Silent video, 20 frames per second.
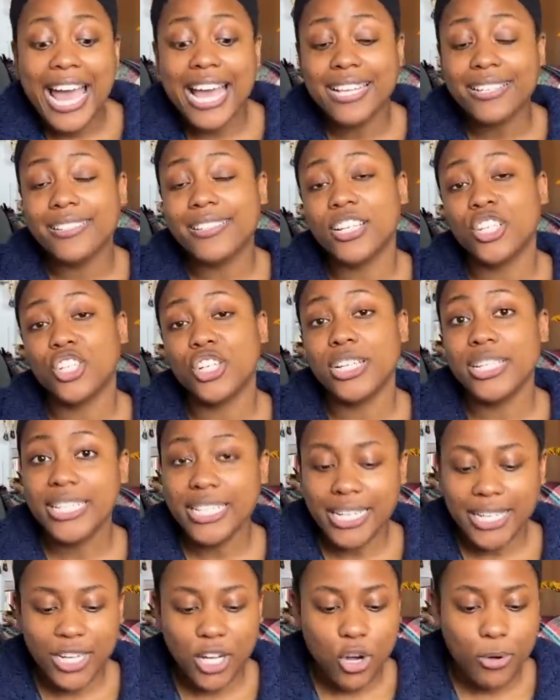such a
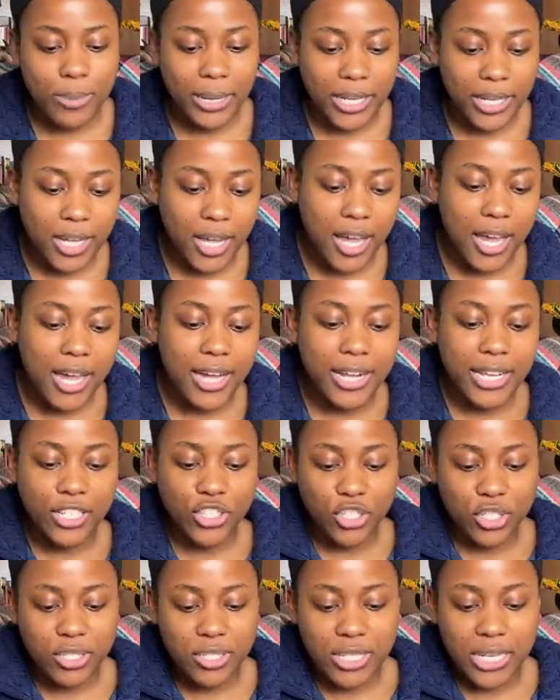dick? Oh my God. And
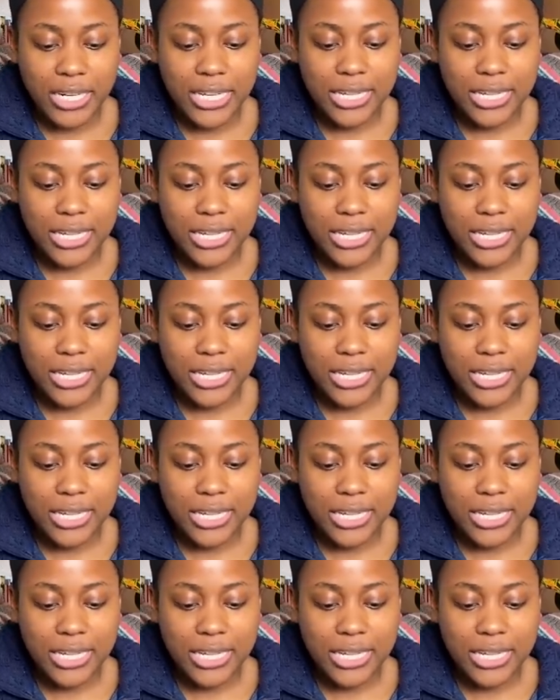she said,